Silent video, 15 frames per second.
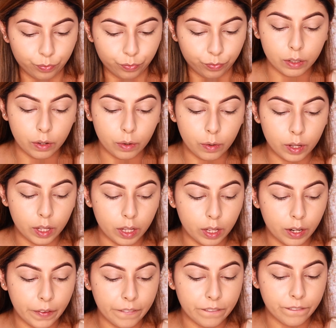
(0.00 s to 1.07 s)
Go
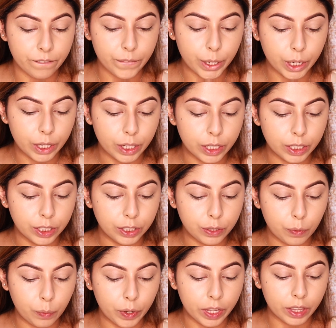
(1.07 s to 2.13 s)
in first
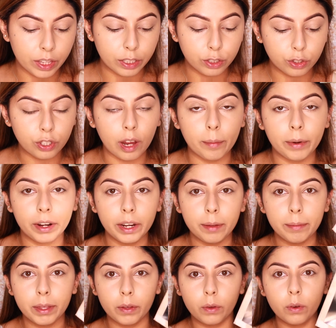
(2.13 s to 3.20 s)
with Strawberry
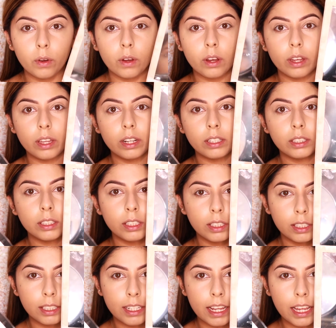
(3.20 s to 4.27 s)
Milk. It is
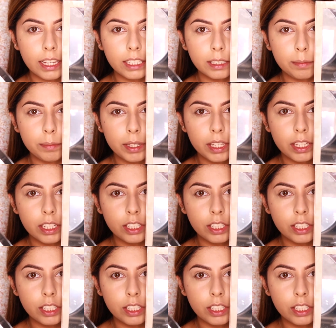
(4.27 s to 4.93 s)
this nice pinky